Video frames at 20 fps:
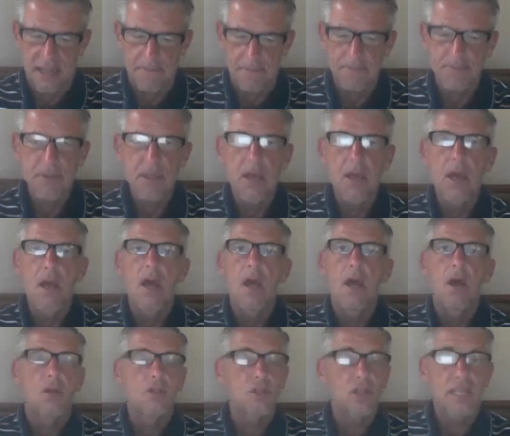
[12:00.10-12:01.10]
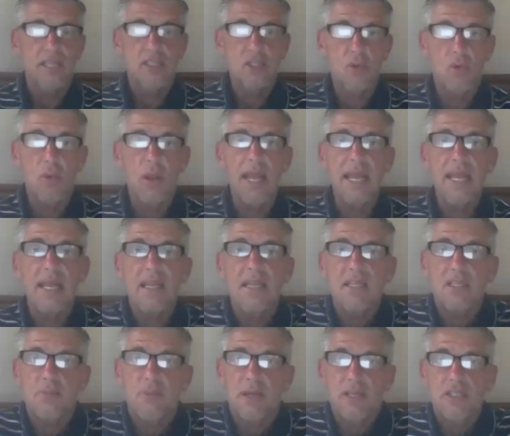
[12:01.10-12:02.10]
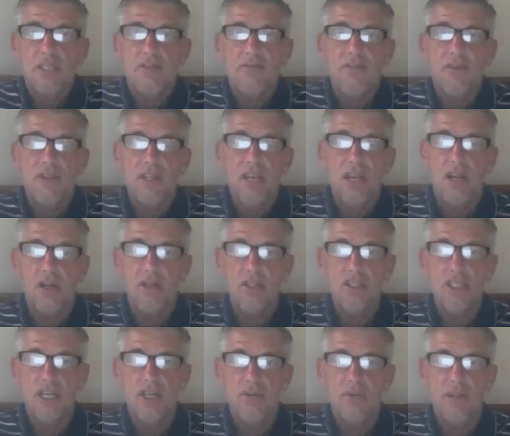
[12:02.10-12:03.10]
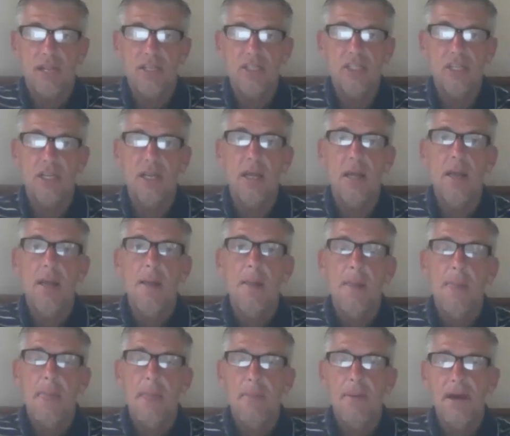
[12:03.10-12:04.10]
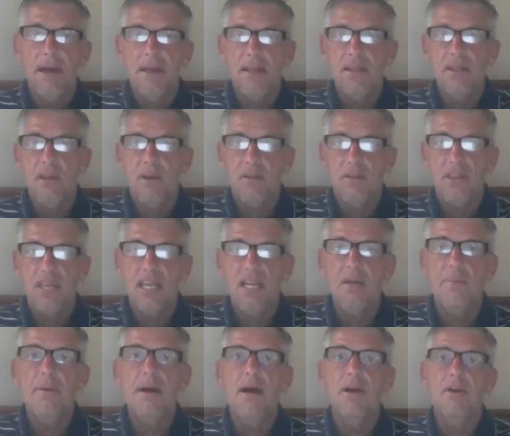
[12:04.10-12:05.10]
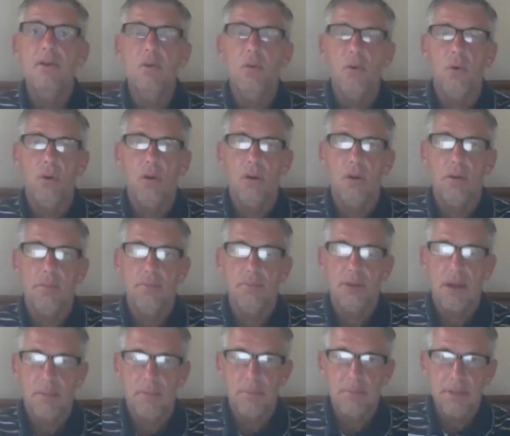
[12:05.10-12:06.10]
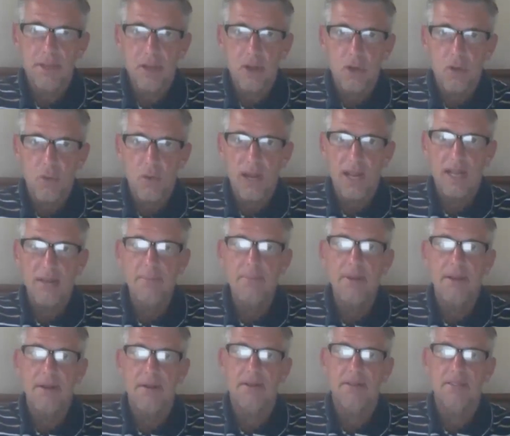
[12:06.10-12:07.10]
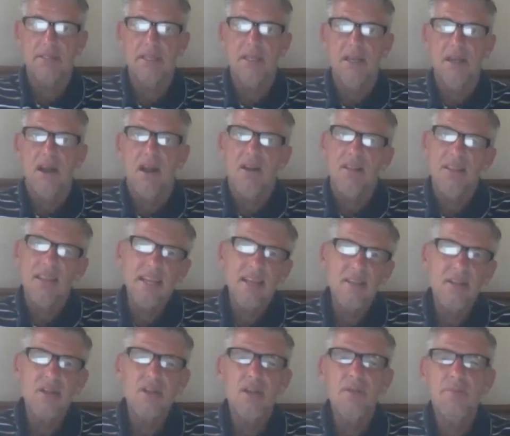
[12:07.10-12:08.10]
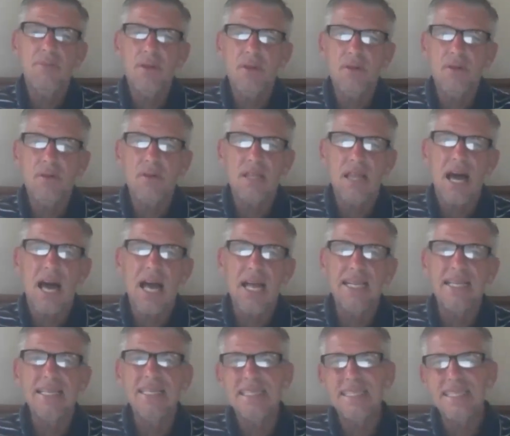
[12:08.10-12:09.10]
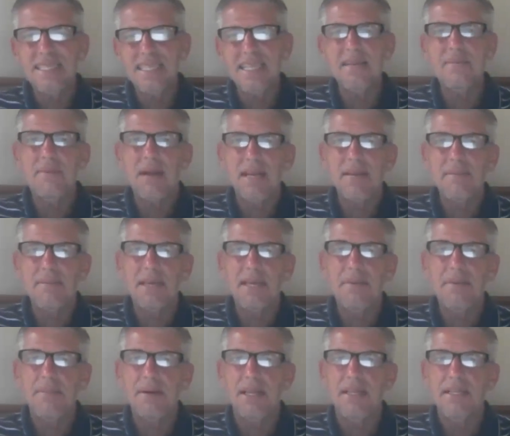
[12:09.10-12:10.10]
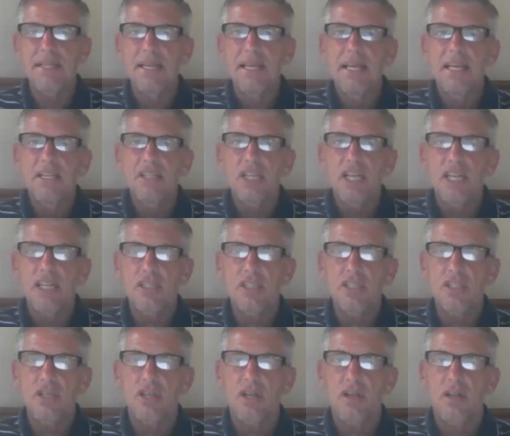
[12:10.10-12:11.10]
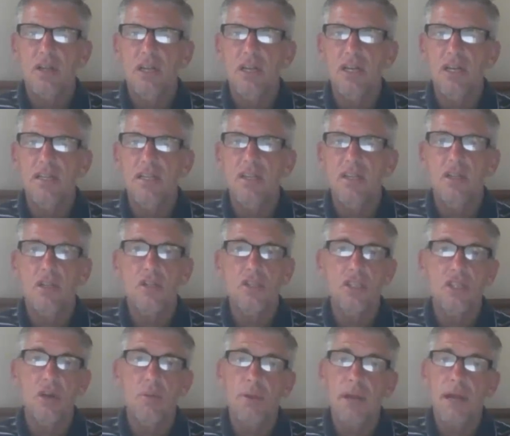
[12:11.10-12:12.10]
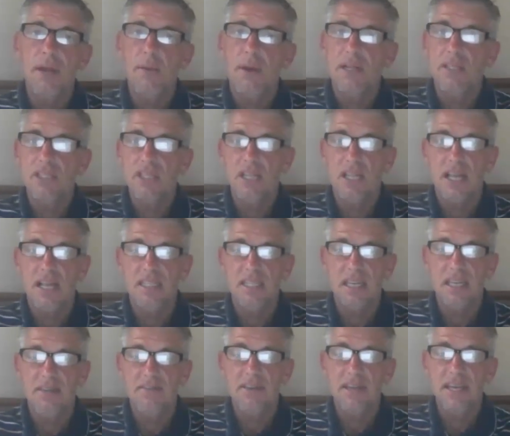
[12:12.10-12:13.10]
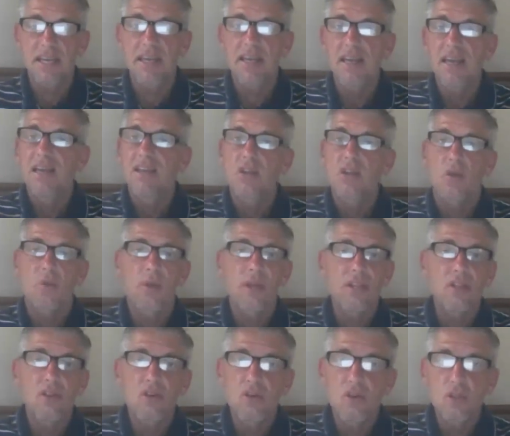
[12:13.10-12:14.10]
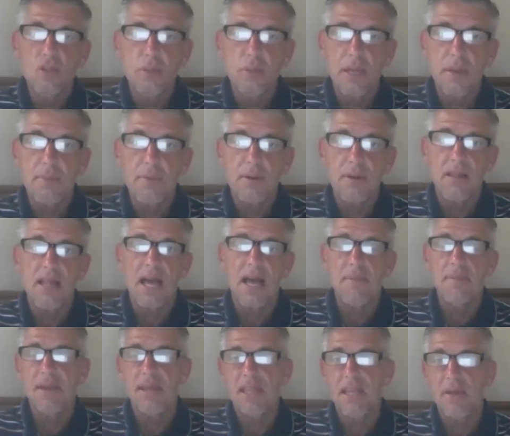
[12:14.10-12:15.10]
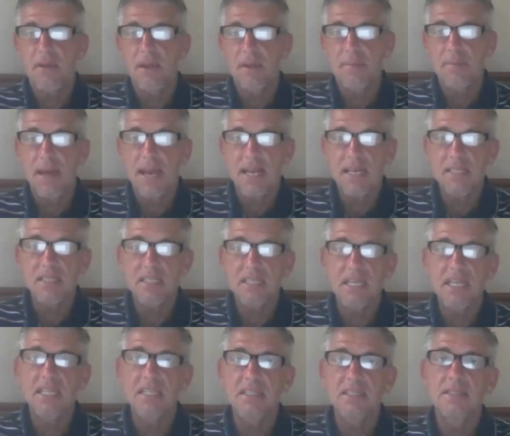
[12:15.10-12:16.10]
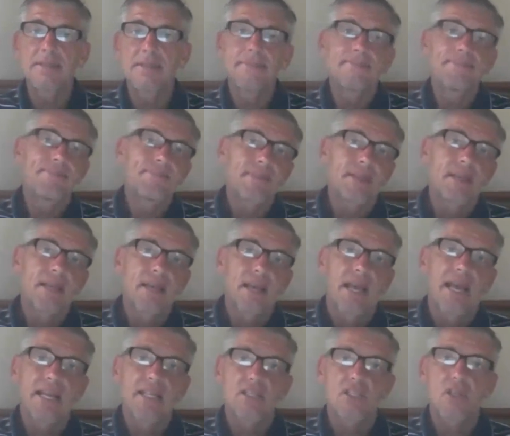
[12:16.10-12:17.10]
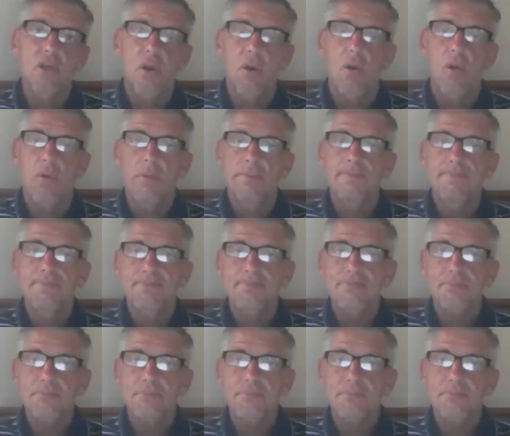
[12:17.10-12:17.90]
that. So that's great, especially for the younger generation. But think about probably your grandparents. Are they on their computer a lot? They might be, but chances are good that they're still probably watching a lot of TV. They're reading their newspaper a lot. Maybe they read magazines. And so